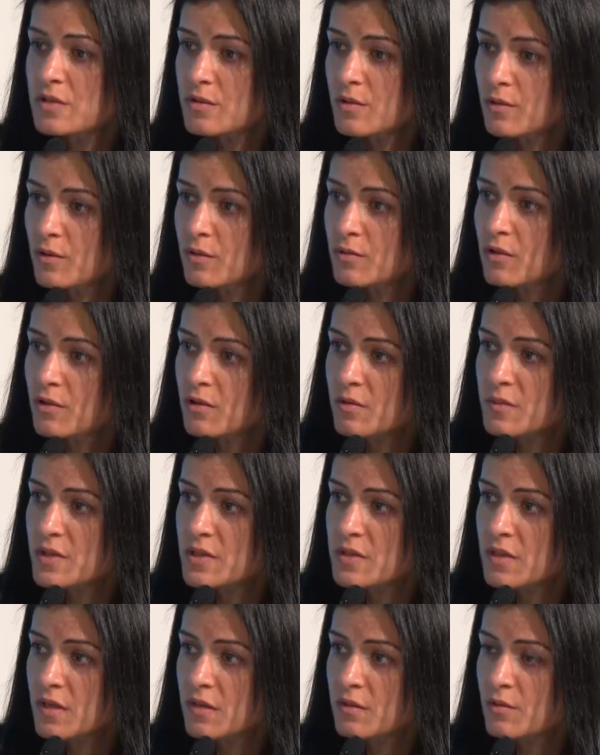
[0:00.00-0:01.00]
on
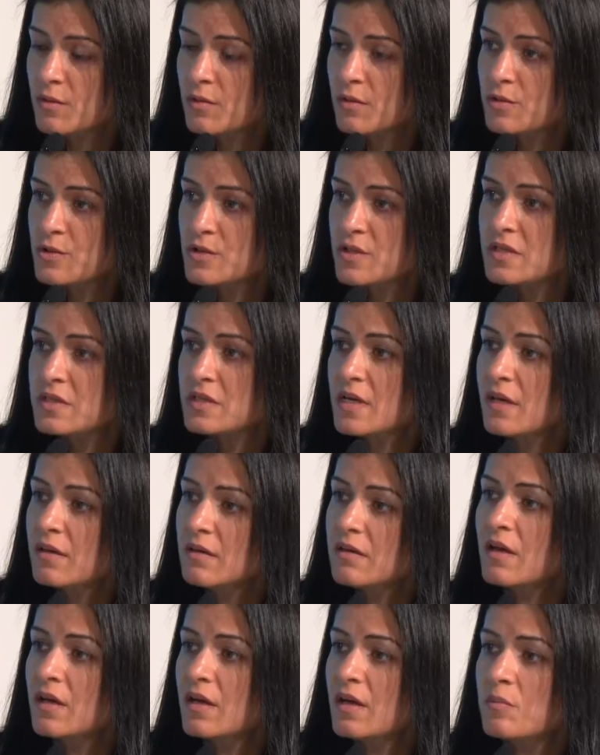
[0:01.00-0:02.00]
autonomous technologies,
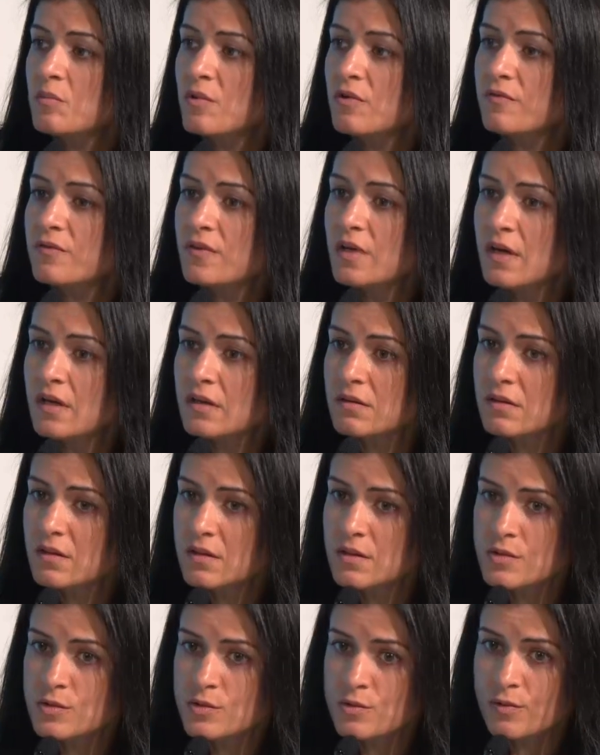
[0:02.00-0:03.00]
and the aim of that
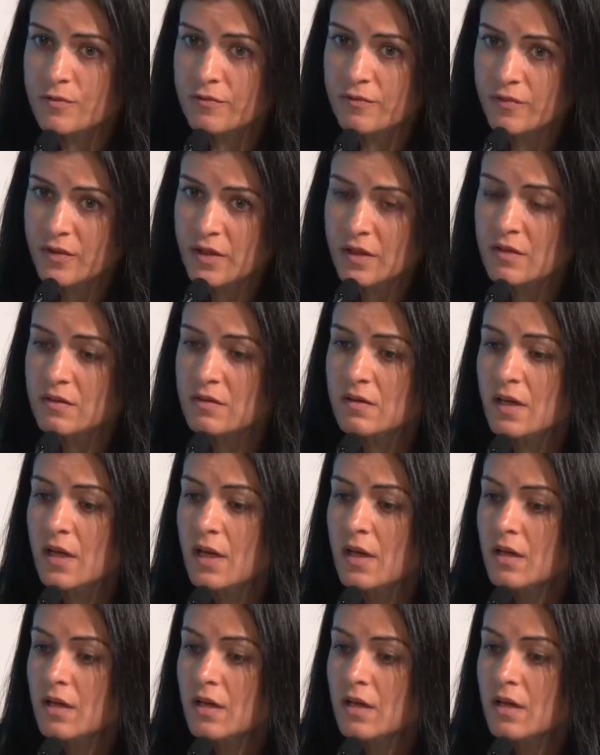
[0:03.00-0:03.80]
is to feed